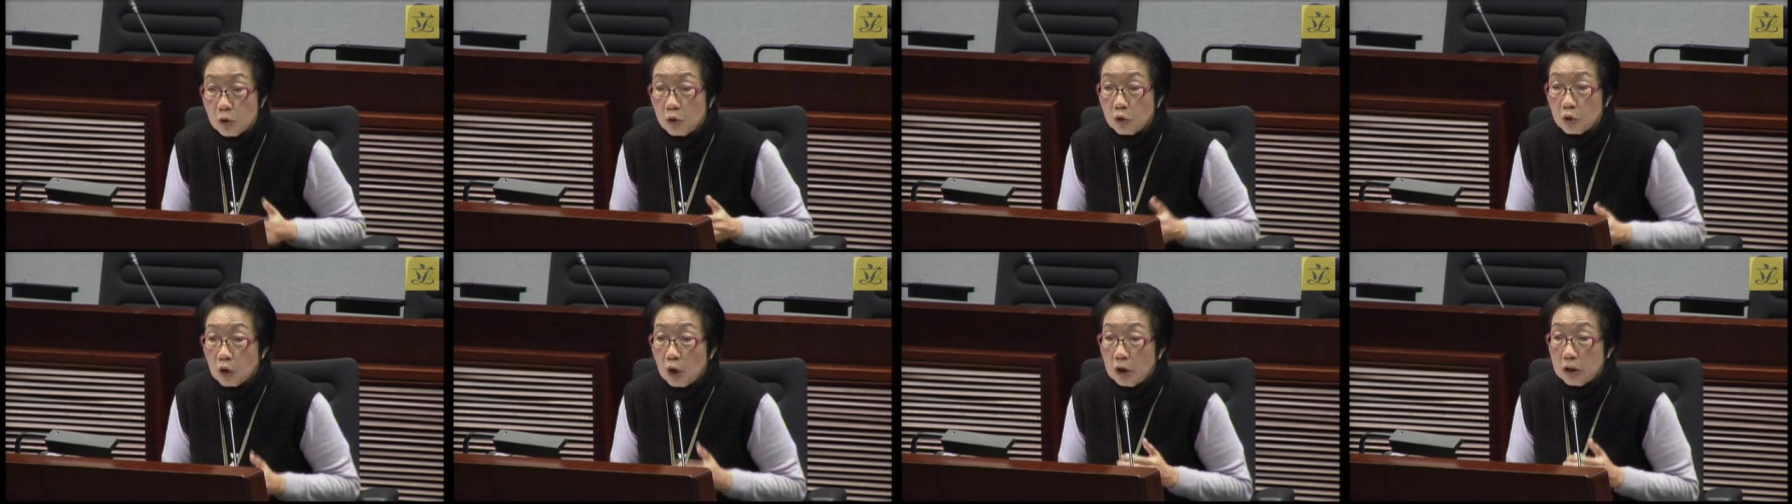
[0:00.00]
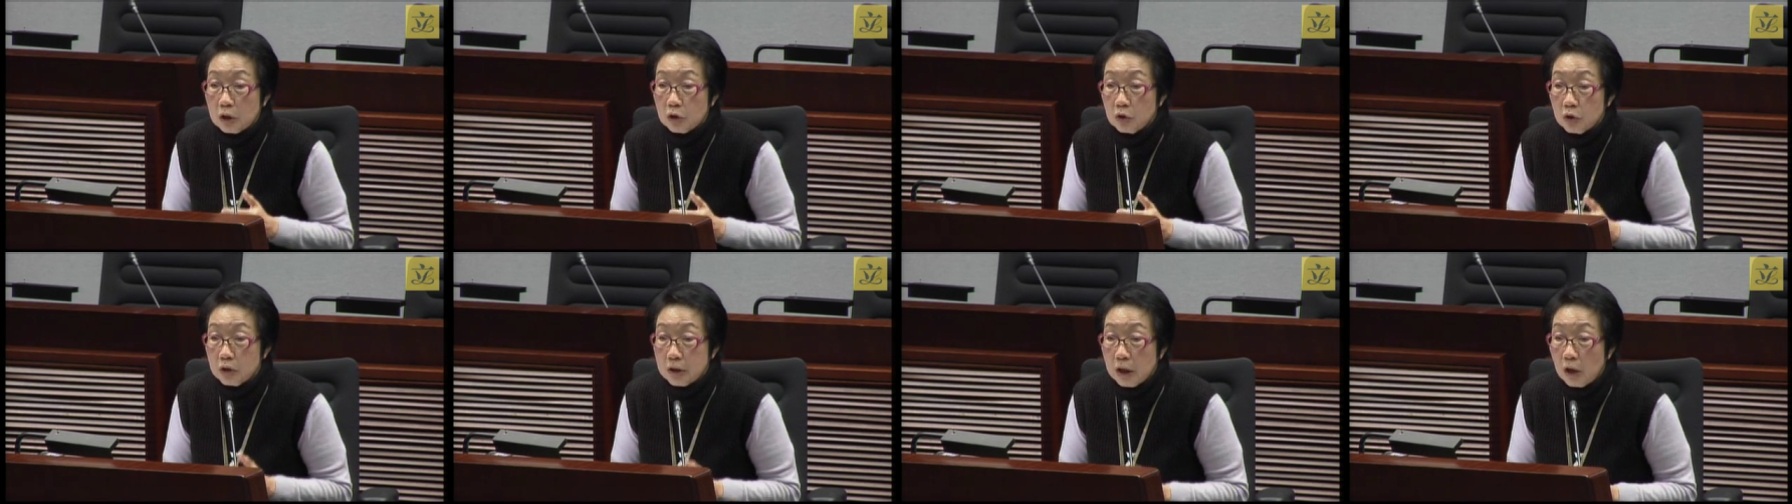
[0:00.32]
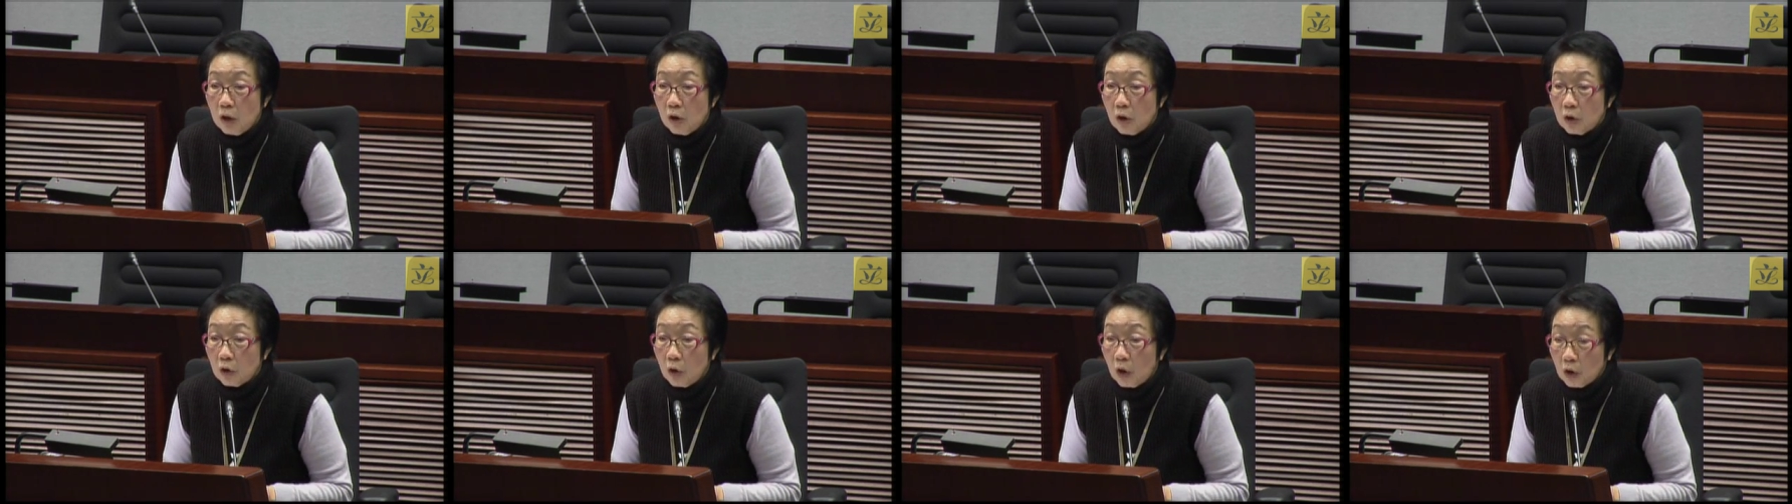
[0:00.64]
need to
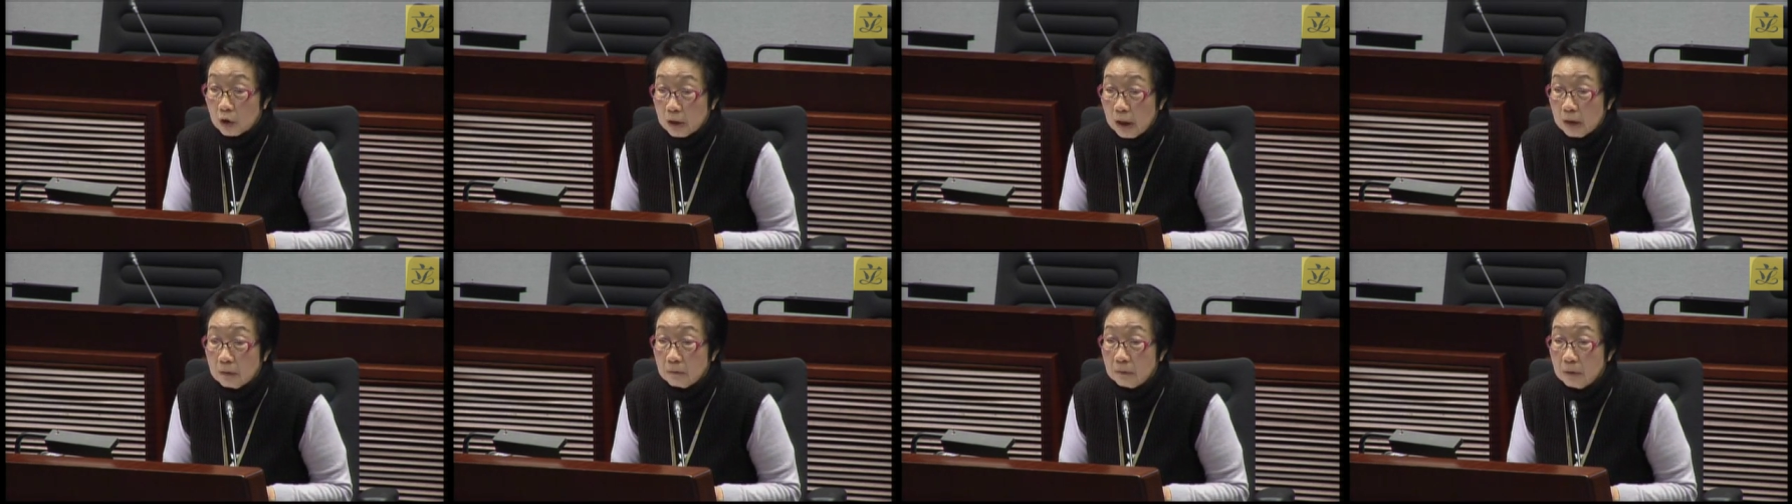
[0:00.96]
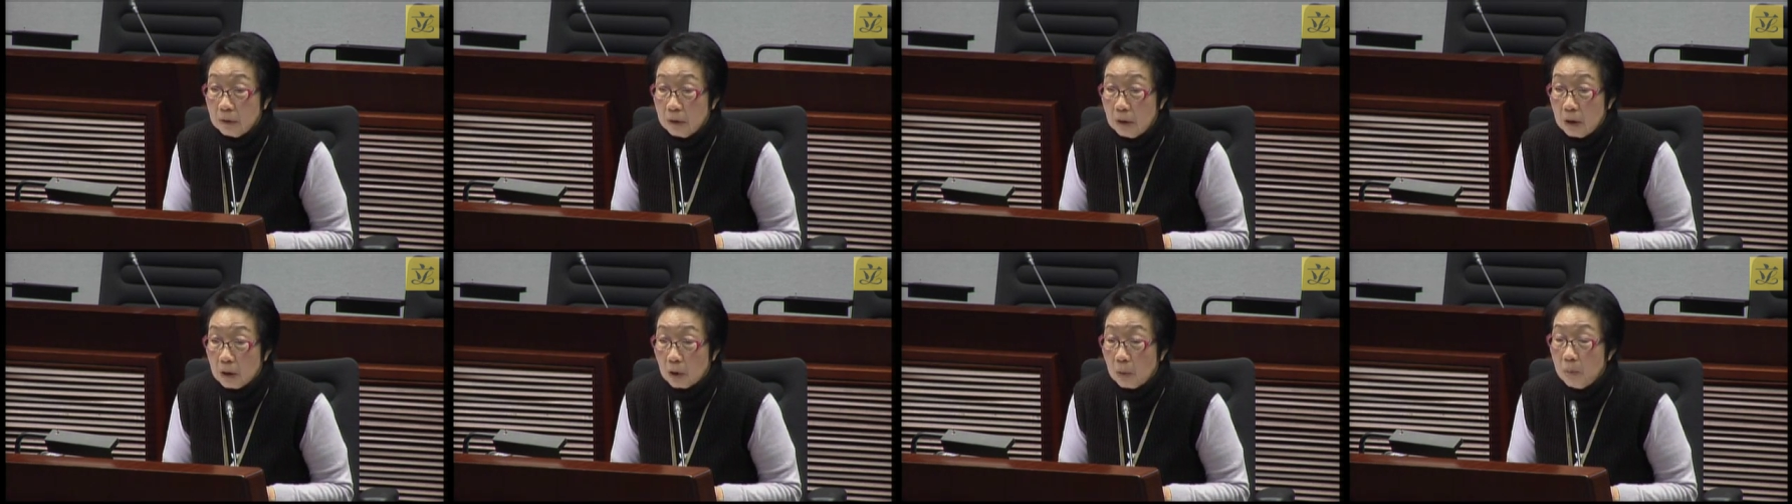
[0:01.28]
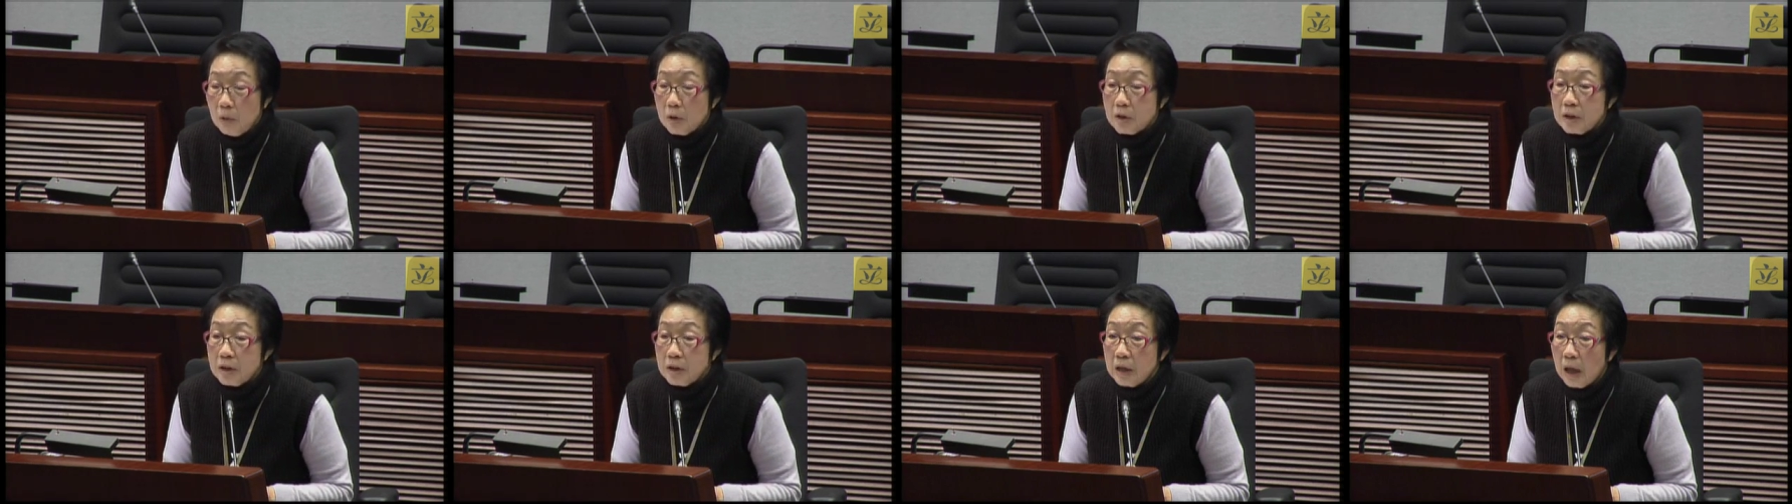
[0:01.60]
provide us with the
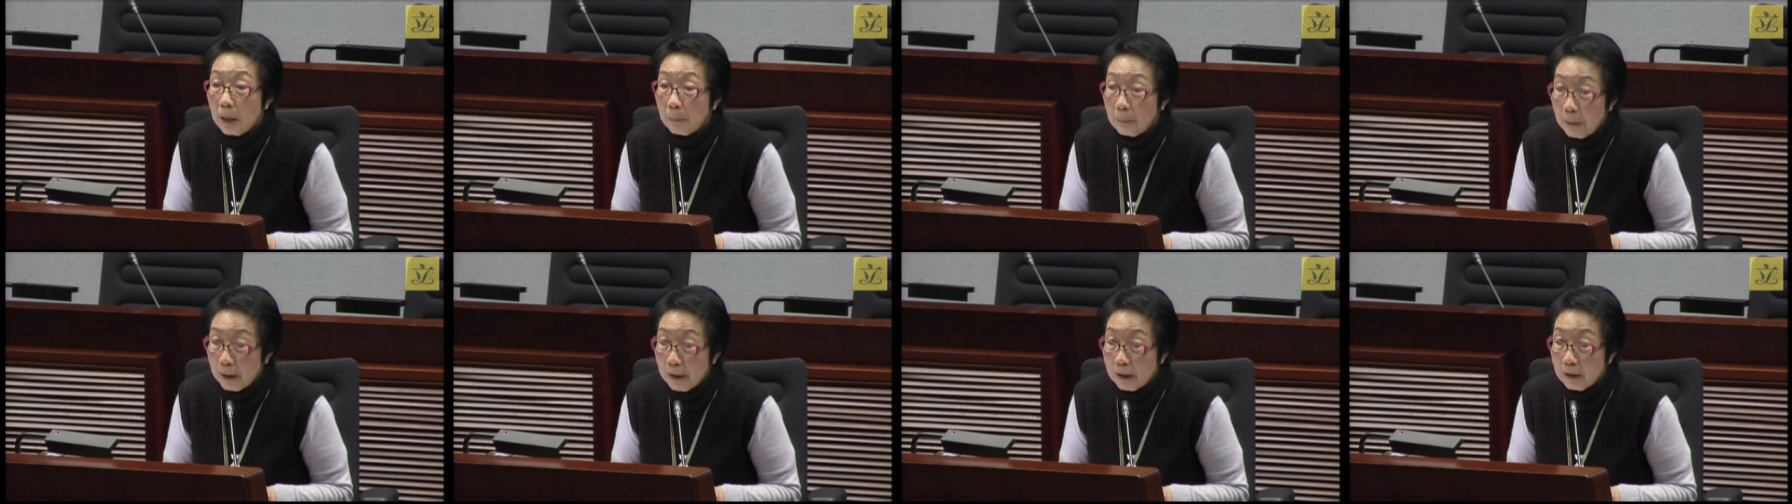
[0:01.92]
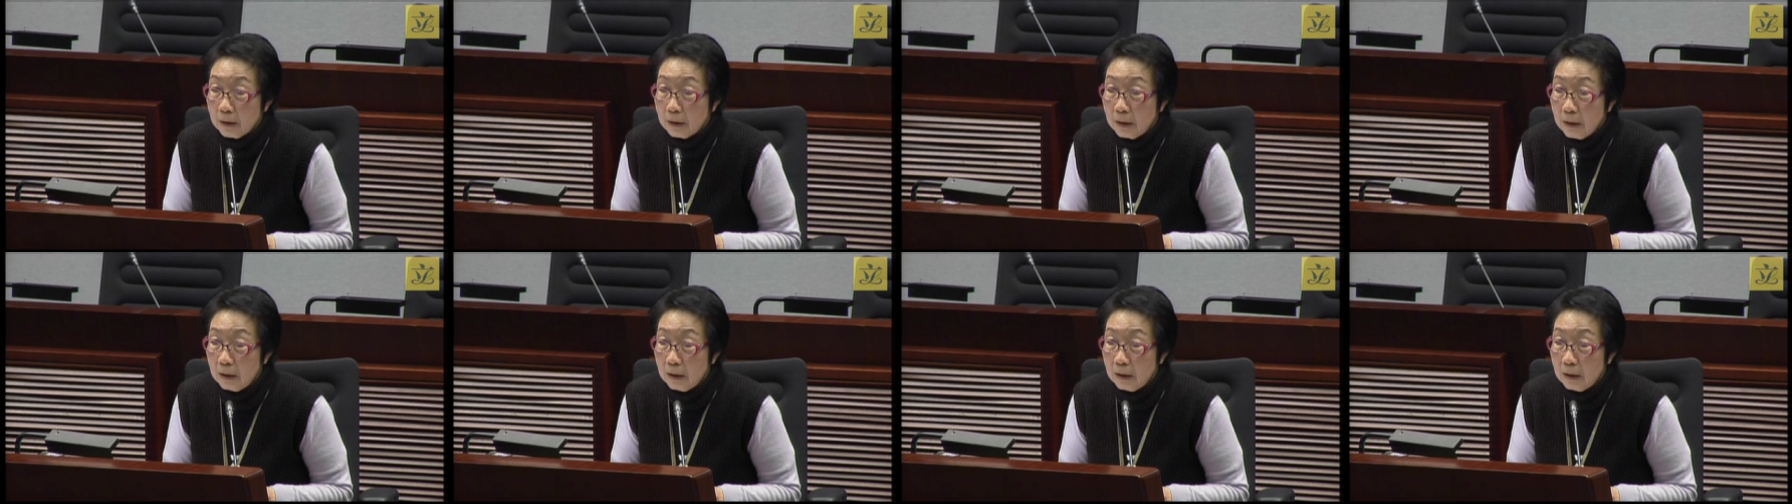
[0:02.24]
relevant documents.